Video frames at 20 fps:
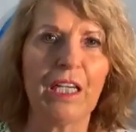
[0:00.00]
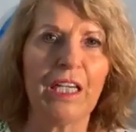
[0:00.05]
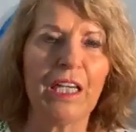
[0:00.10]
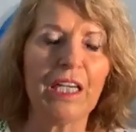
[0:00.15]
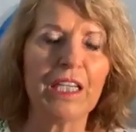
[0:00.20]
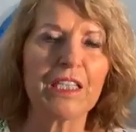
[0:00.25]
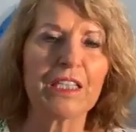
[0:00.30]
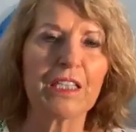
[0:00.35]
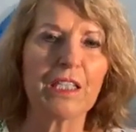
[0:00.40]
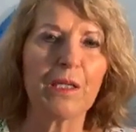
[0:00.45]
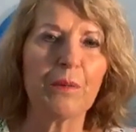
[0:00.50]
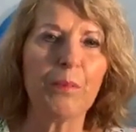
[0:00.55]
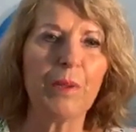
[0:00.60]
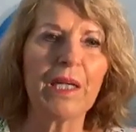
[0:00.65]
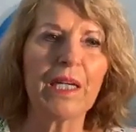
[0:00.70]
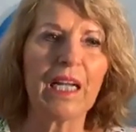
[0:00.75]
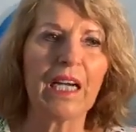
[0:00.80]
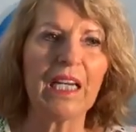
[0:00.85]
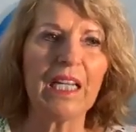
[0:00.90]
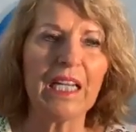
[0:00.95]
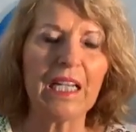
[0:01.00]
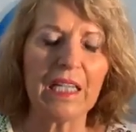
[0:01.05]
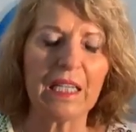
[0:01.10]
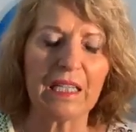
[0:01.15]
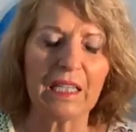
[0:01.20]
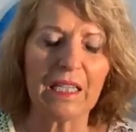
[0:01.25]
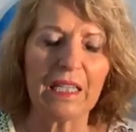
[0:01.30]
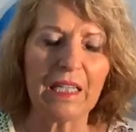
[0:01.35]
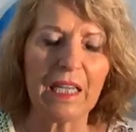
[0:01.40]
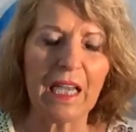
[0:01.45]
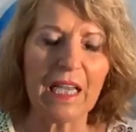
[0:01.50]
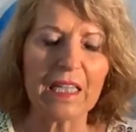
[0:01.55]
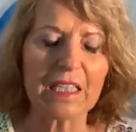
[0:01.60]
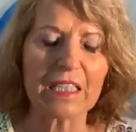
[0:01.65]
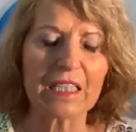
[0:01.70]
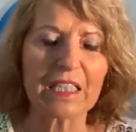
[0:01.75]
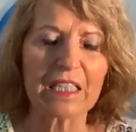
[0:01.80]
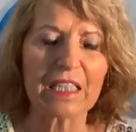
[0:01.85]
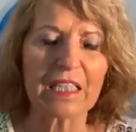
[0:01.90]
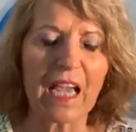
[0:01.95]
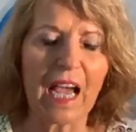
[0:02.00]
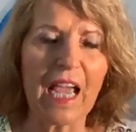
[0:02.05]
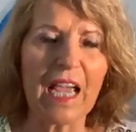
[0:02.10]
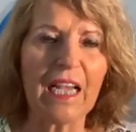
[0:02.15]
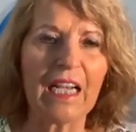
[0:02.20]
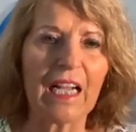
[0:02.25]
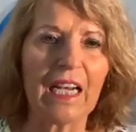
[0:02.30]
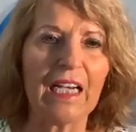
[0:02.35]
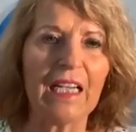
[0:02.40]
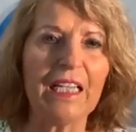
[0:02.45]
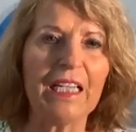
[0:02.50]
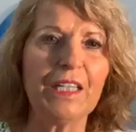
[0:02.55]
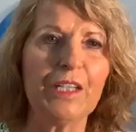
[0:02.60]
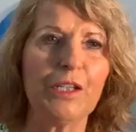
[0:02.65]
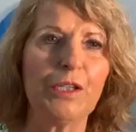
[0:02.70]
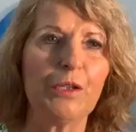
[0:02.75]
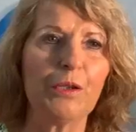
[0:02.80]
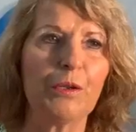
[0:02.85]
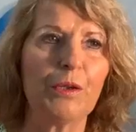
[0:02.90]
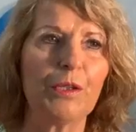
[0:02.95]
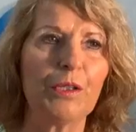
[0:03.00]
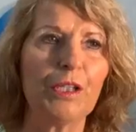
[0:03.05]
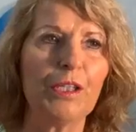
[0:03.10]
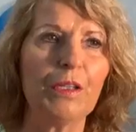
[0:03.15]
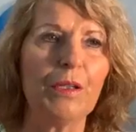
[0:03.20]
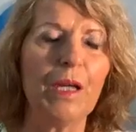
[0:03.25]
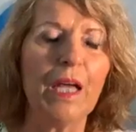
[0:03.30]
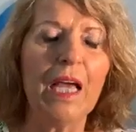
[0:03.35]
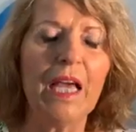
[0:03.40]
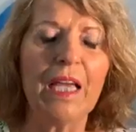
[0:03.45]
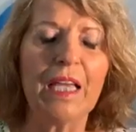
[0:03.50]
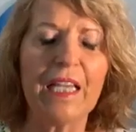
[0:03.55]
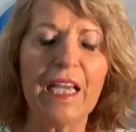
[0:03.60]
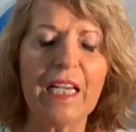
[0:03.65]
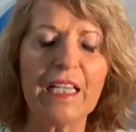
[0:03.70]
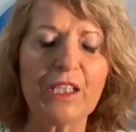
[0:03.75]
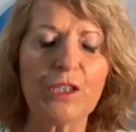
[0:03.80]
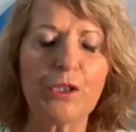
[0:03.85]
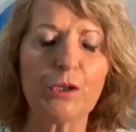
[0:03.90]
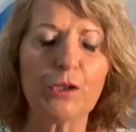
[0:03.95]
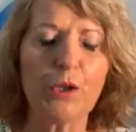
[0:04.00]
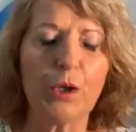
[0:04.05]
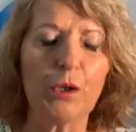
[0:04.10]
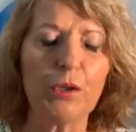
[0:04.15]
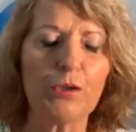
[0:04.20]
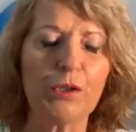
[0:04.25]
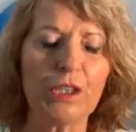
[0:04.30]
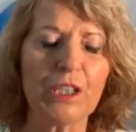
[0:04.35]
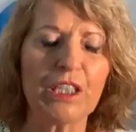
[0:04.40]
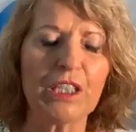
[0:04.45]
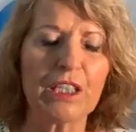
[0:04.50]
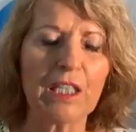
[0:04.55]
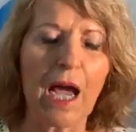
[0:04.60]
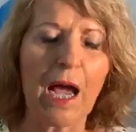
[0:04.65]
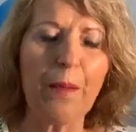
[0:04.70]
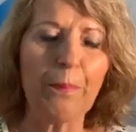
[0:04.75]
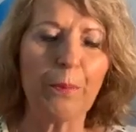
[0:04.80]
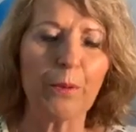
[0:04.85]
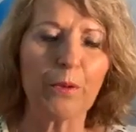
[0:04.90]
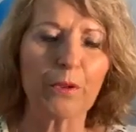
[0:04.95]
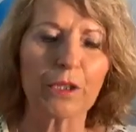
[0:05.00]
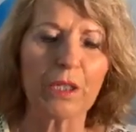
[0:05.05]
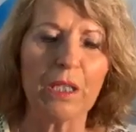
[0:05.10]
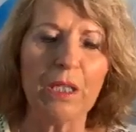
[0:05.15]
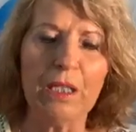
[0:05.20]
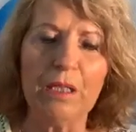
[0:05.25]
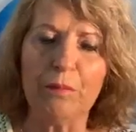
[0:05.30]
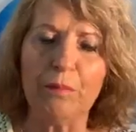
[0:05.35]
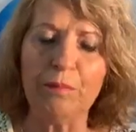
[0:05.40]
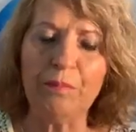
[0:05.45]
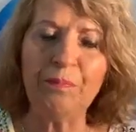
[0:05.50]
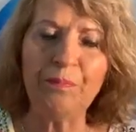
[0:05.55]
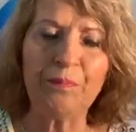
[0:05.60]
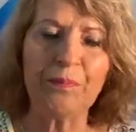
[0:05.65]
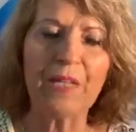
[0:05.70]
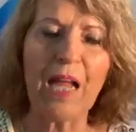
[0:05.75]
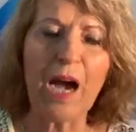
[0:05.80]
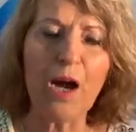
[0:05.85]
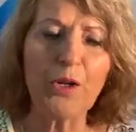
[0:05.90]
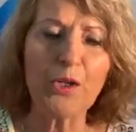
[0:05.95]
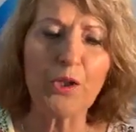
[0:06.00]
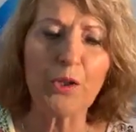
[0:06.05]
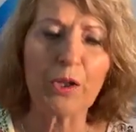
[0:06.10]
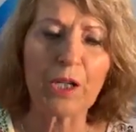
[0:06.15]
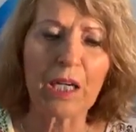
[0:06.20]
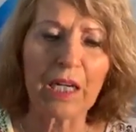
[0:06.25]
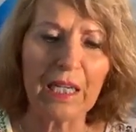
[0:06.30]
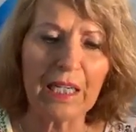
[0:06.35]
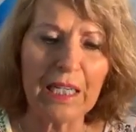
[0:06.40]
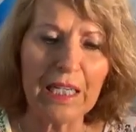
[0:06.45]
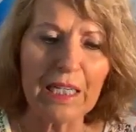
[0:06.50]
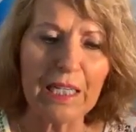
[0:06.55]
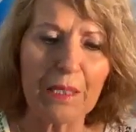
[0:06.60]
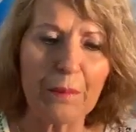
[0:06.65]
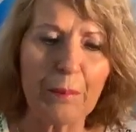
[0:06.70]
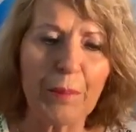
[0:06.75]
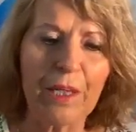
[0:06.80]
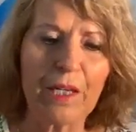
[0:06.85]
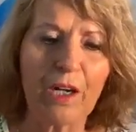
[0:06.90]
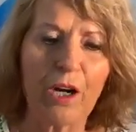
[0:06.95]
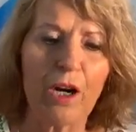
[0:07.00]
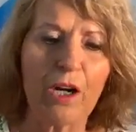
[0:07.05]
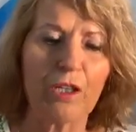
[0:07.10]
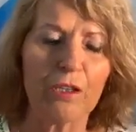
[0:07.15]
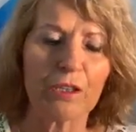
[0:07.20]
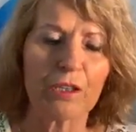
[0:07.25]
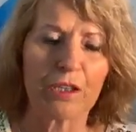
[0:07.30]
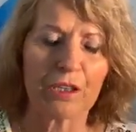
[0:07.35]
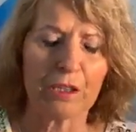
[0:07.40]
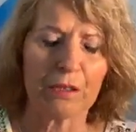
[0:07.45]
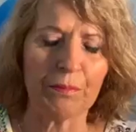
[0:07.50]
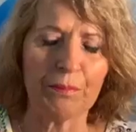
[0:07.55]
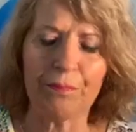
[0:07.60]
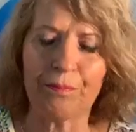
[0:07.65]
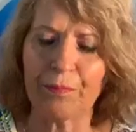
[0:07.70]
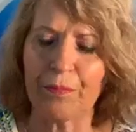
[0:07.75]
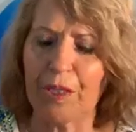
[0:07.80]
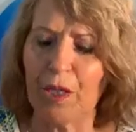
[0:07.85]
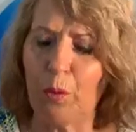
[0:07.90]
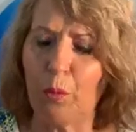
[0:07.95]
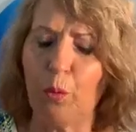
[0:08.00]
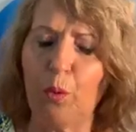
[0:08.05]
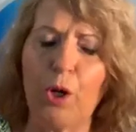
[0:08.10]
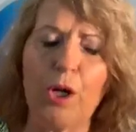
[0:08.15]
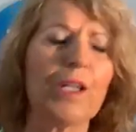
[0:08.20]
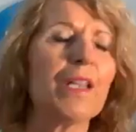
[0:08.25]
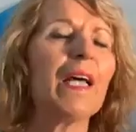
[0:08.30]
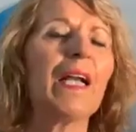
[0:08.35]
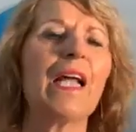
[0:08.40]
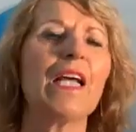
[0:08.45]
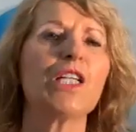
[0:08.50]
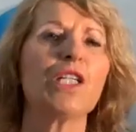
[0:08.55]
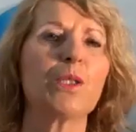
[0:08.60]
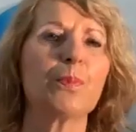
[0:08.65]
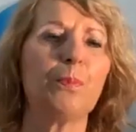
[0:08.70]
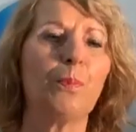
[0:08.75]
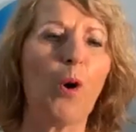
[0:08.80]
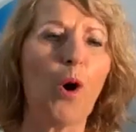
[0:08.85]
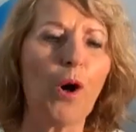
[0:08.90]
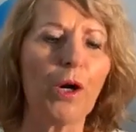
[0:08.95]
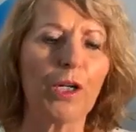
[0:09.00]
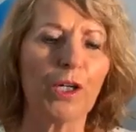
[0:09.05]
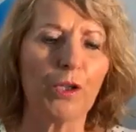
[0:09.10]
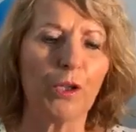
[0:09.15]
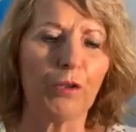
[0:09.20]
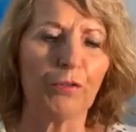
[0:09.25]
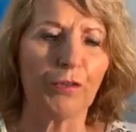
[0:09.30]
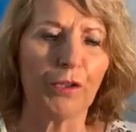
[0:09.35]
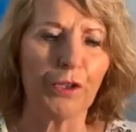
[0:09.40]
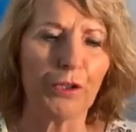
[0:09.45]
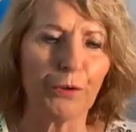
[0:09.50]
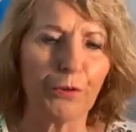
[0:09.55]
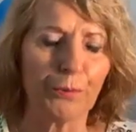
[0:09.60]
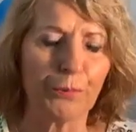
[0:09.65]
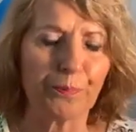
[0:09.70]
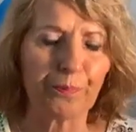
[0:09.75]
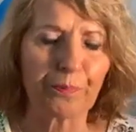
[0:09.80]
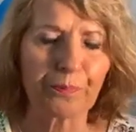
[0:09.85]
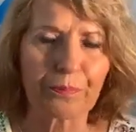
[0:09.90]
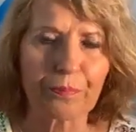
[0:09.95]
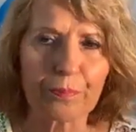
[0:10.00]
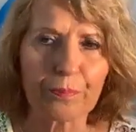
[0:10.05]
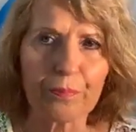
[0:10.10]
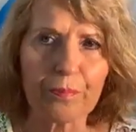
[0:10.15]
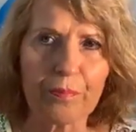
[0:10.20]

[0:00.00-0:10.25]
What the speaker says: Yes, and be clean. Yes, I clean you. You told your disciples, now you're clean because the word that I've spoken over you.